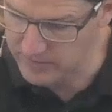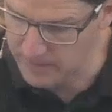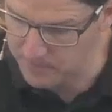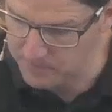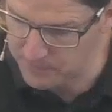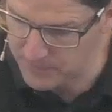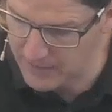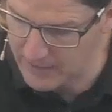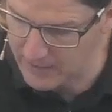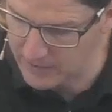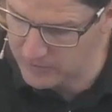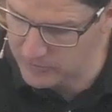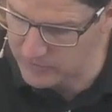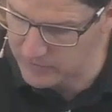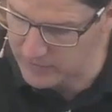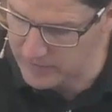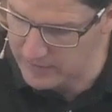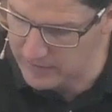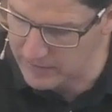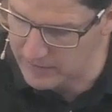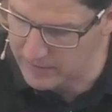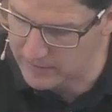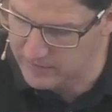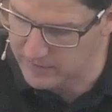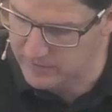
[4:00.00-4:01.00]
some days
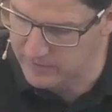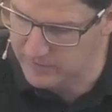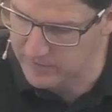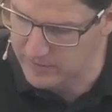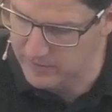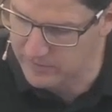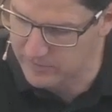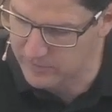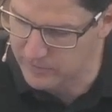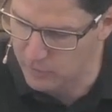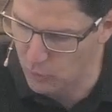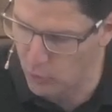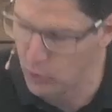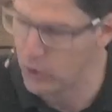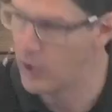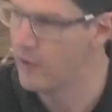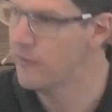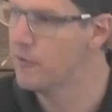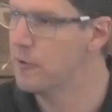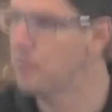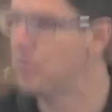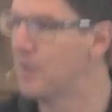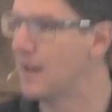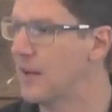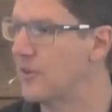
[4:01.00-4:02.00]
it's, it's all
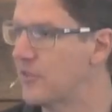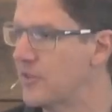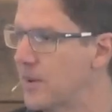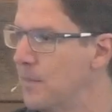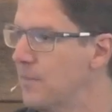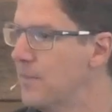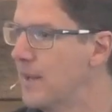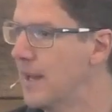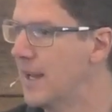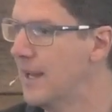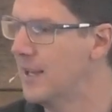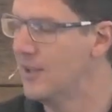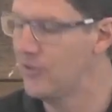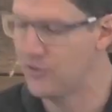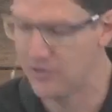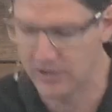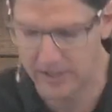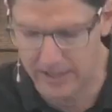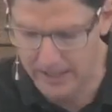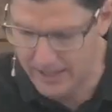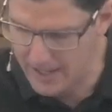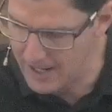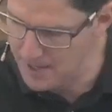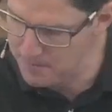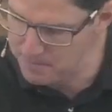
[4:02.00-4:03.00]
over the place. Some days you
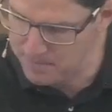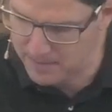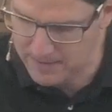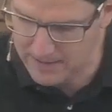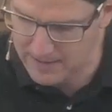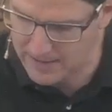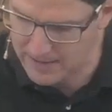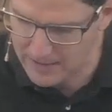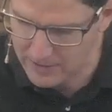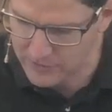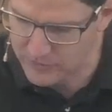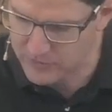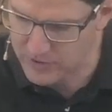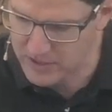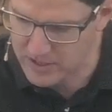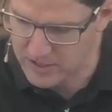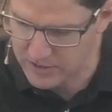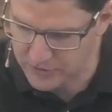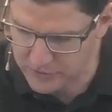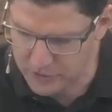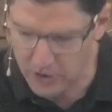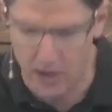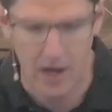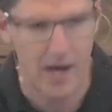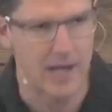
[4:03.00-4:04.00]
get up and it is the
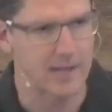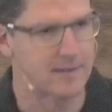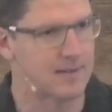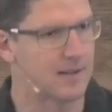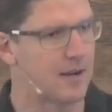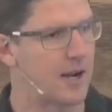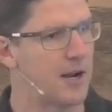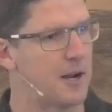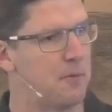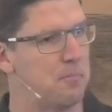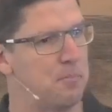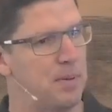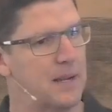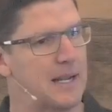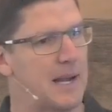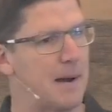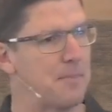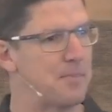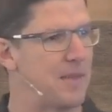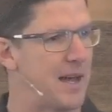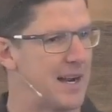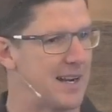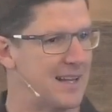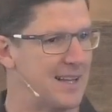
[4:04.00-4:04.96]
desire to kind of pick up that